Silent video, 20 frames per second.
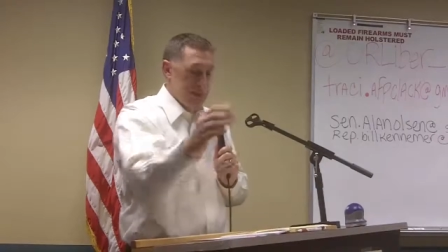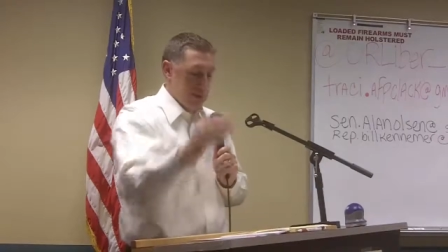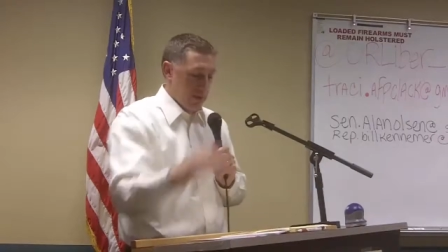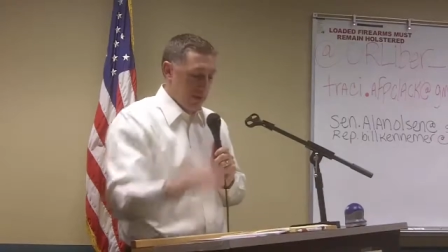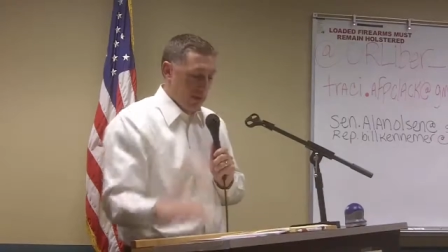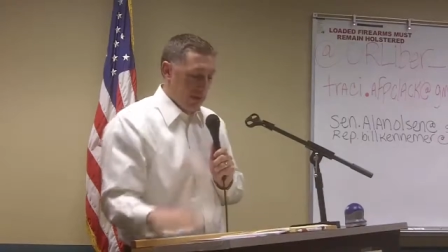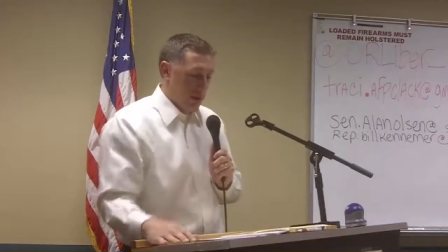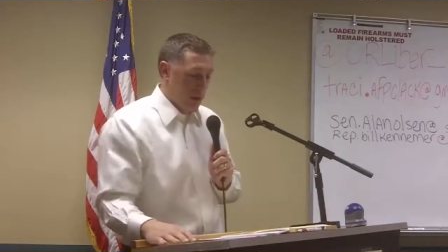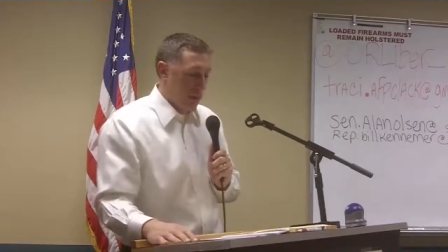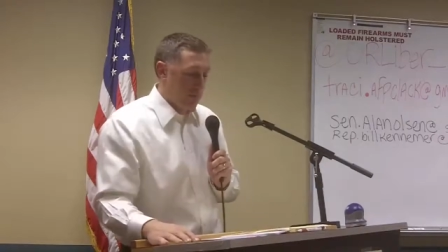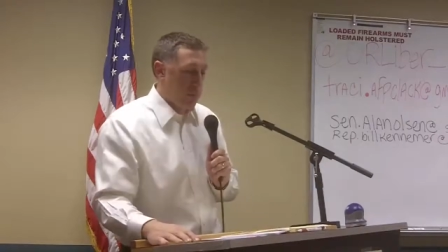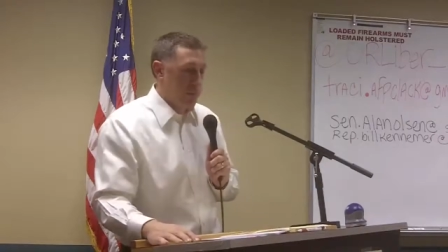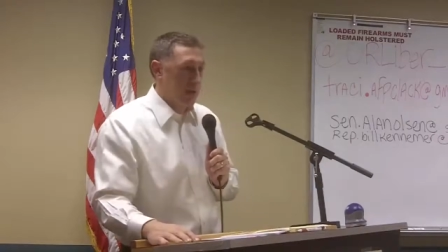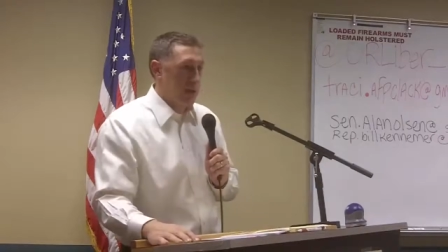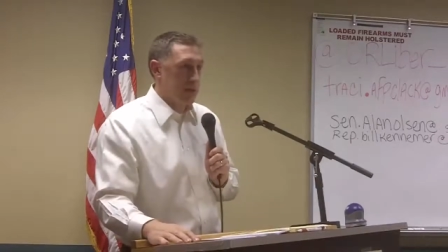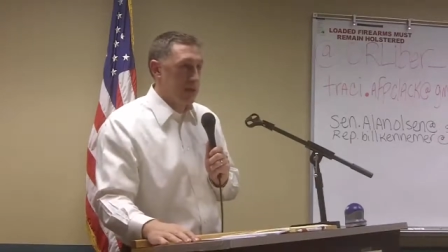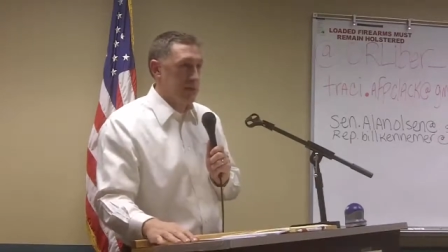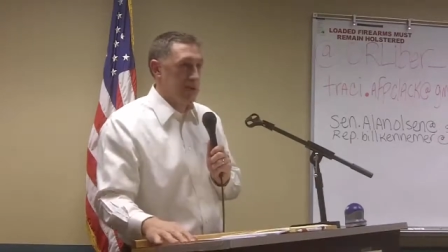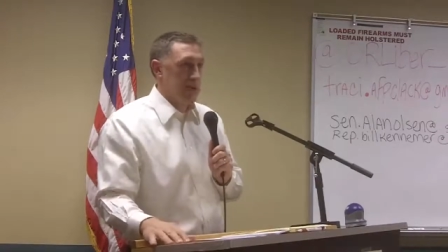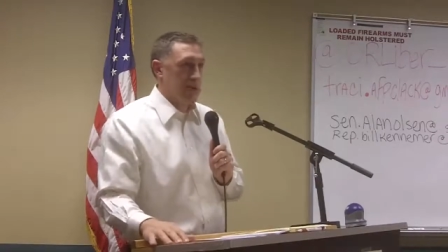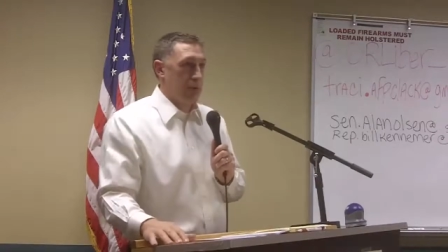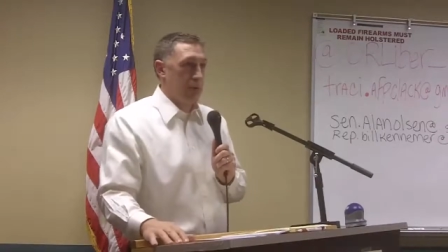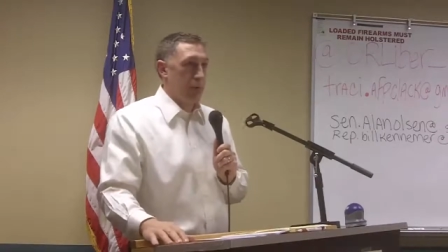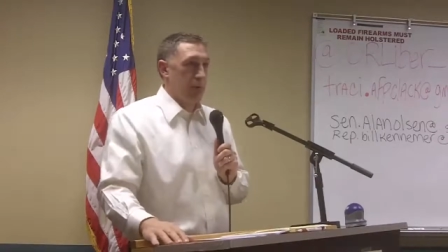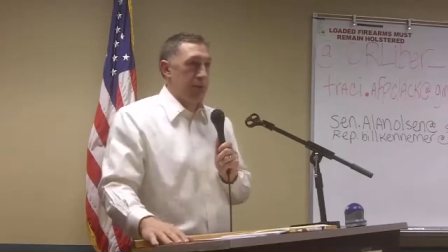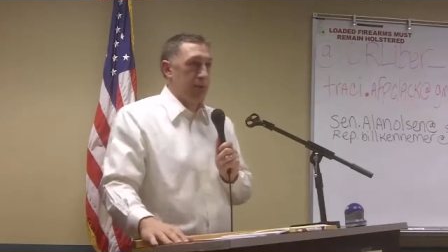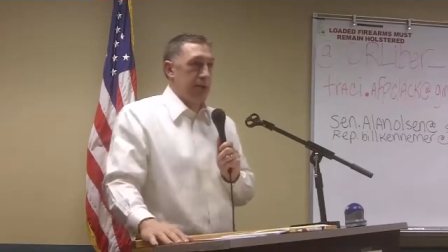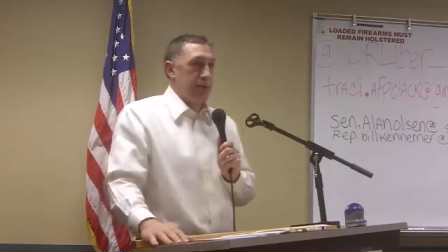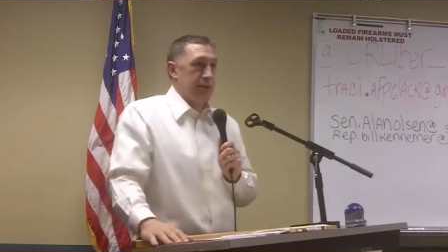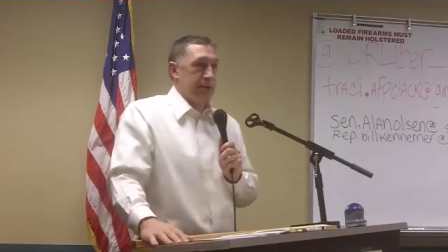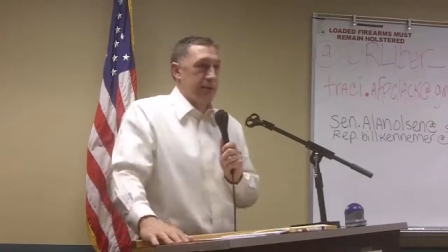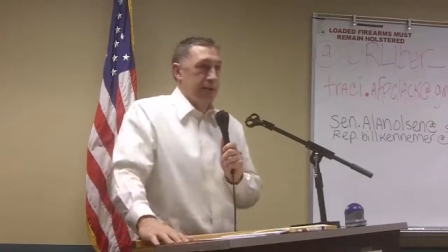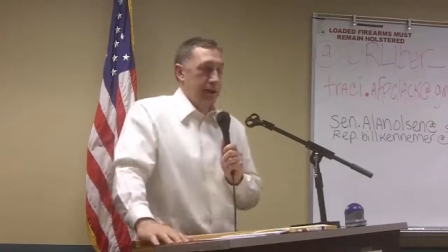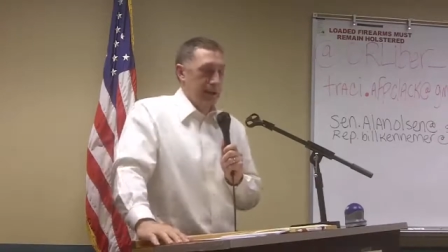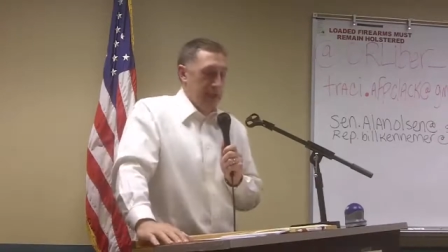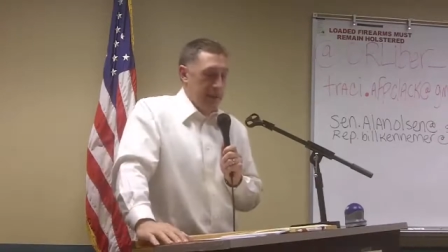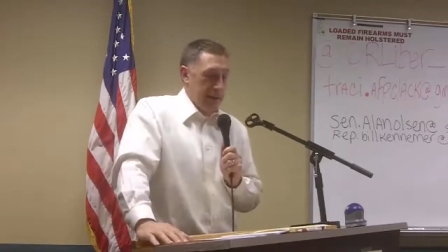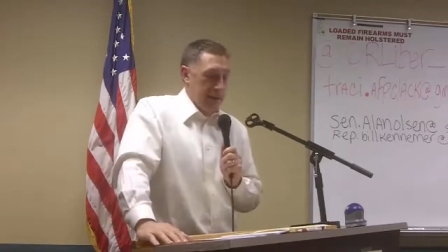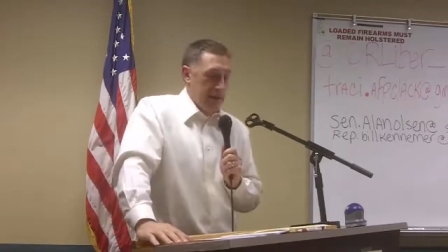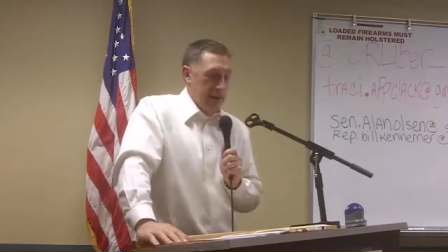except for a couple of years in there we had a
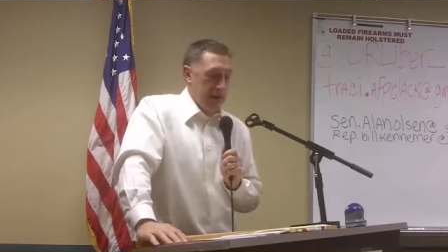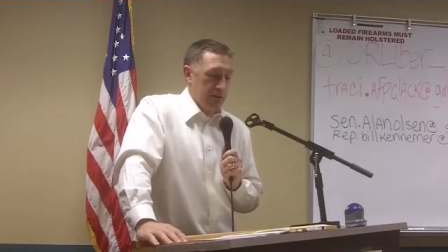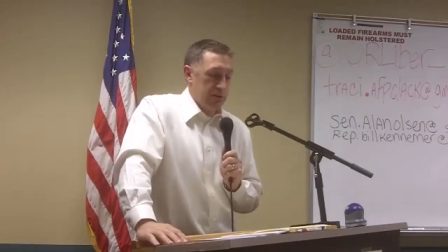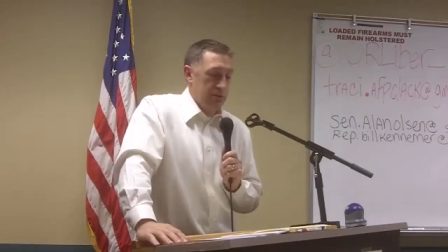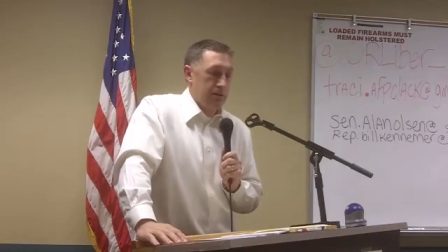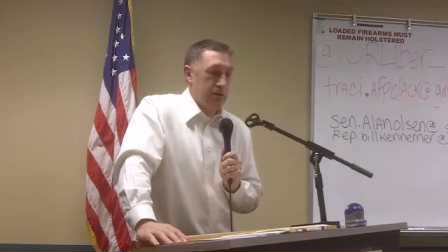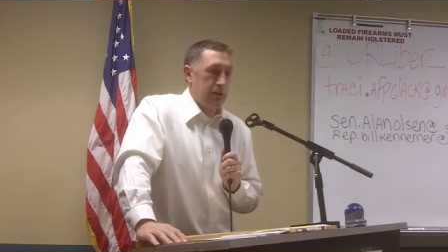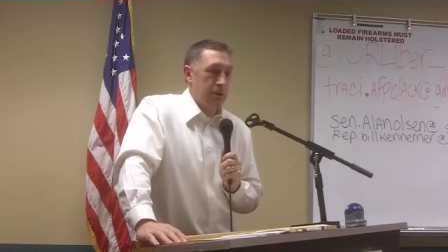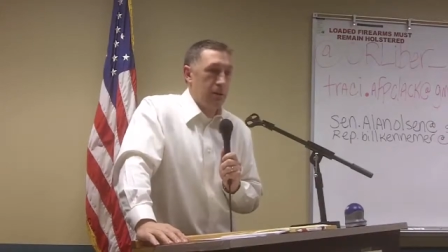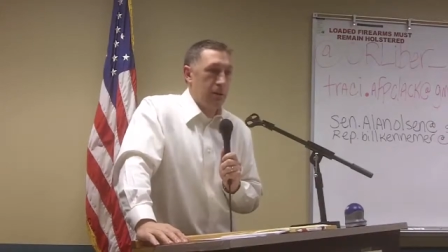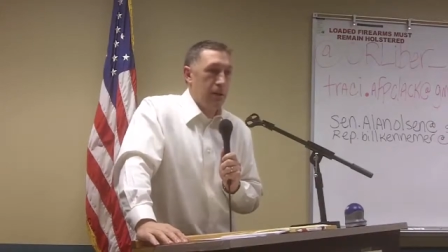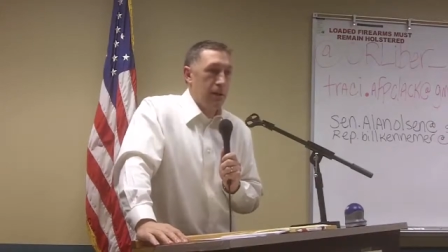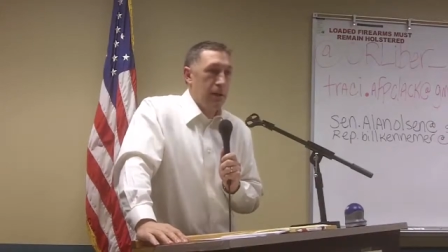tie in the House.